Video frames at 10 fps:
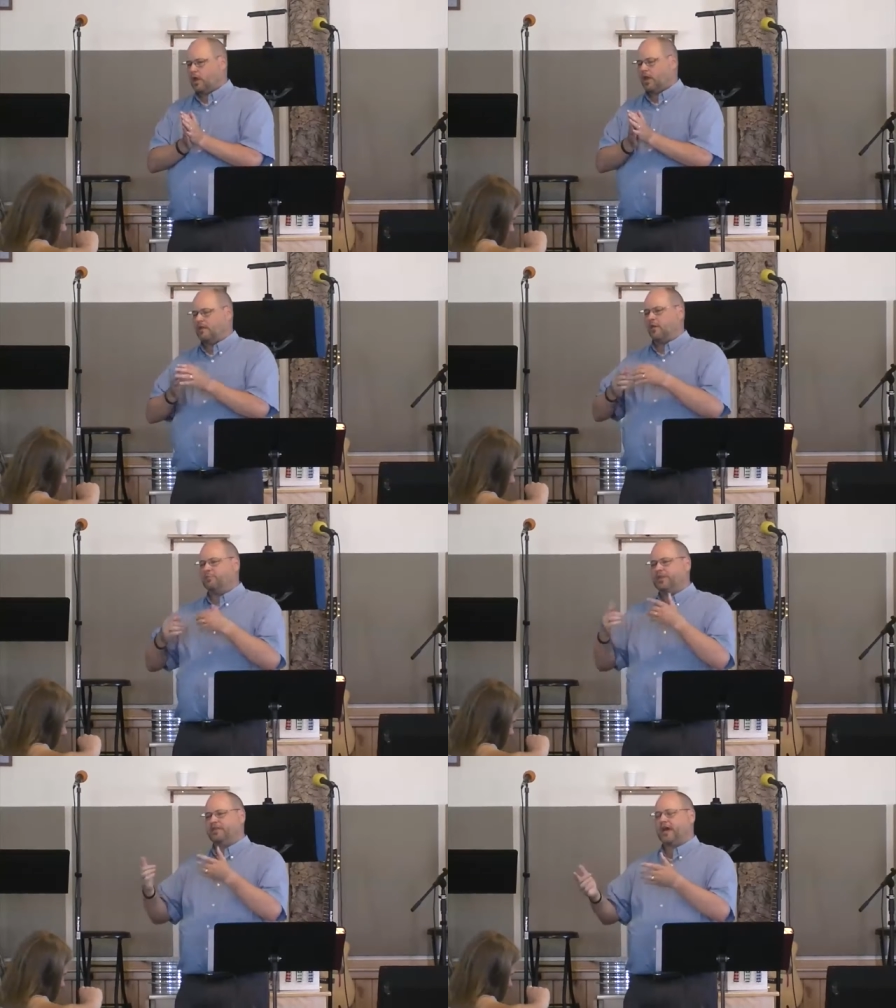And
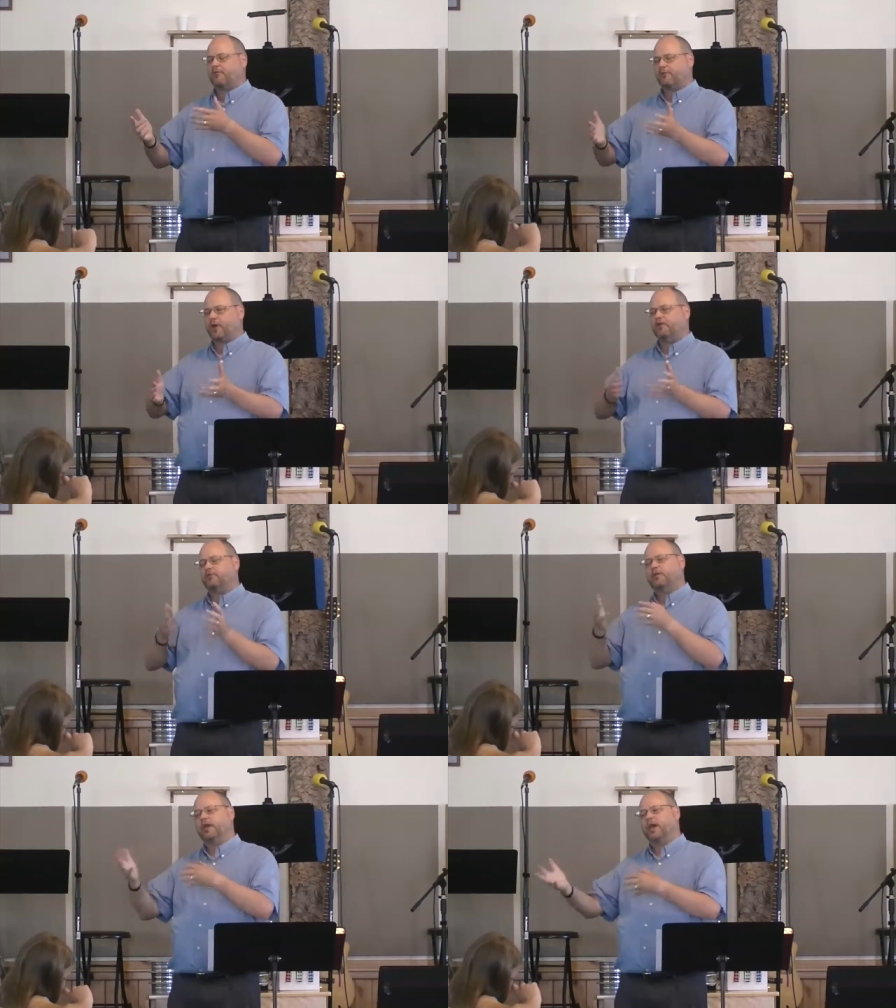then be that friend
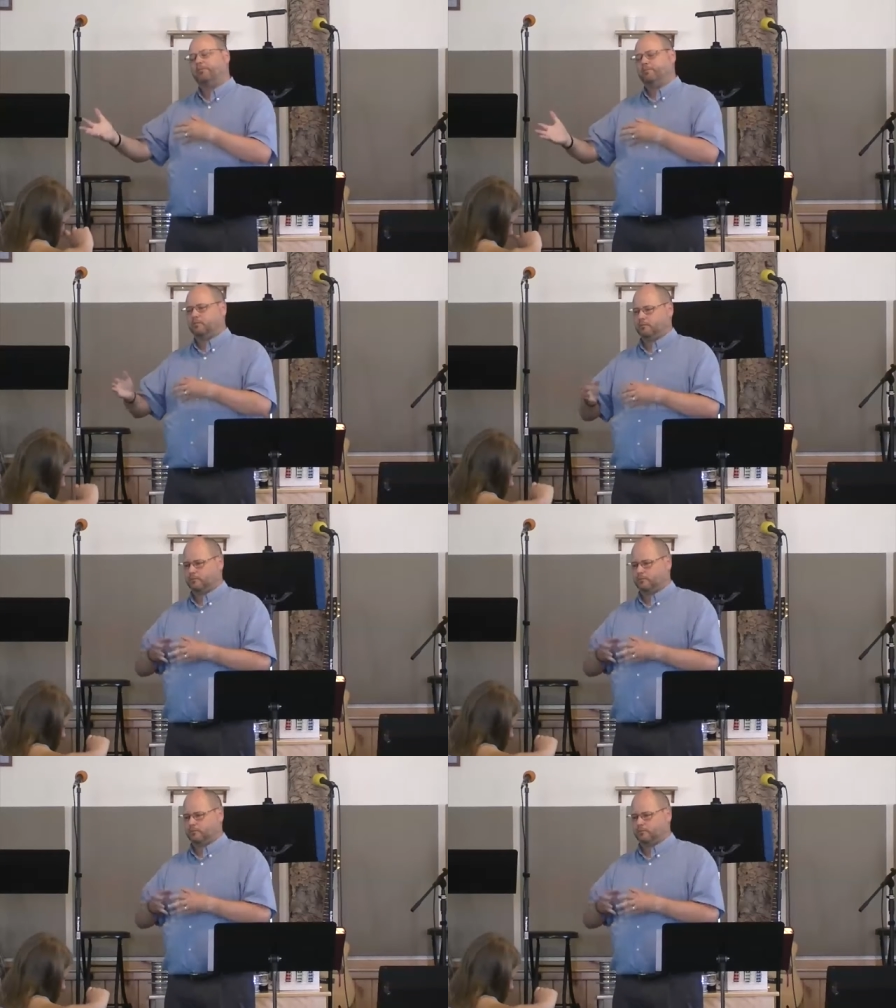for them.